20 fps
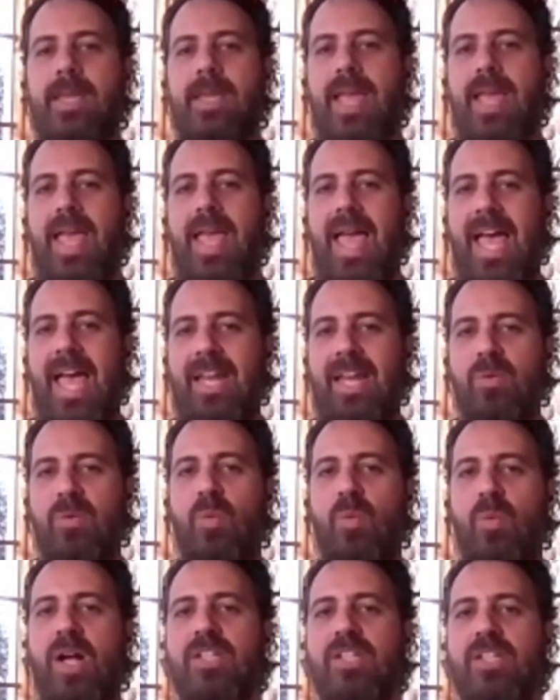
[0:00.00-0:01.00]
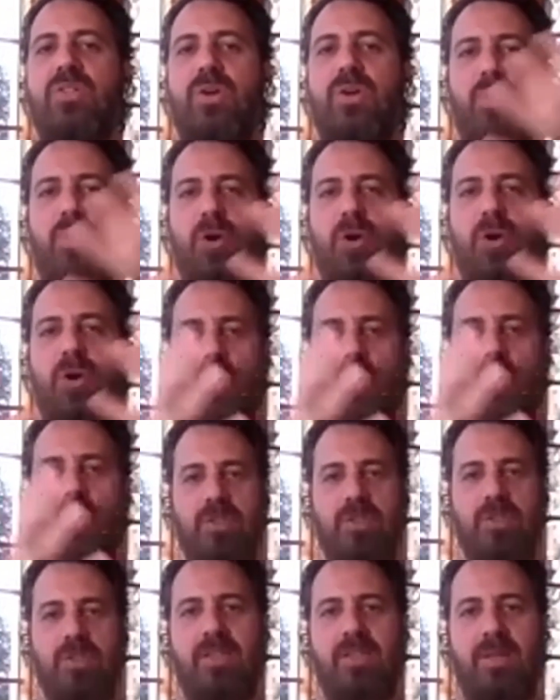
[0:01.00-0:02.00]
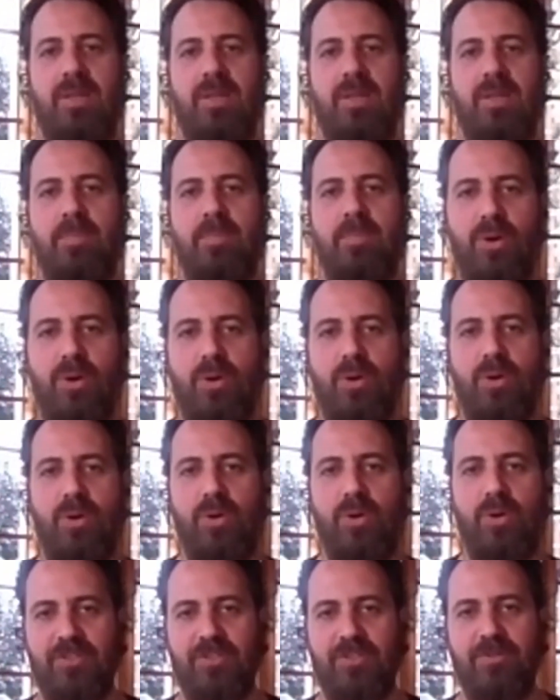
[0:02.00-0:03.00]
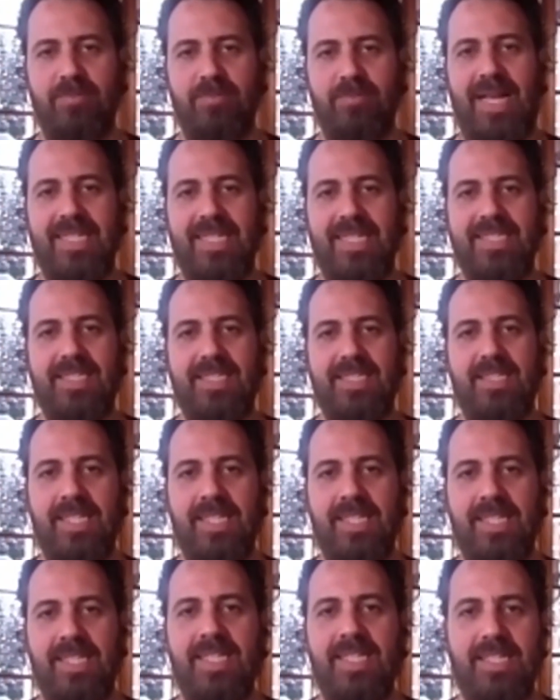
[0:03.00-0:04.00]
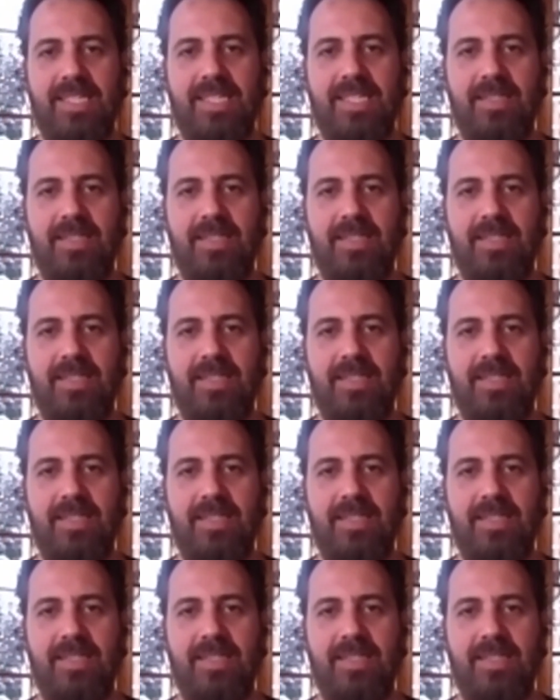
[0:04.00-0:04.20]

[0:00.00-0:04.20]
and wants to hold the pole of masculinity,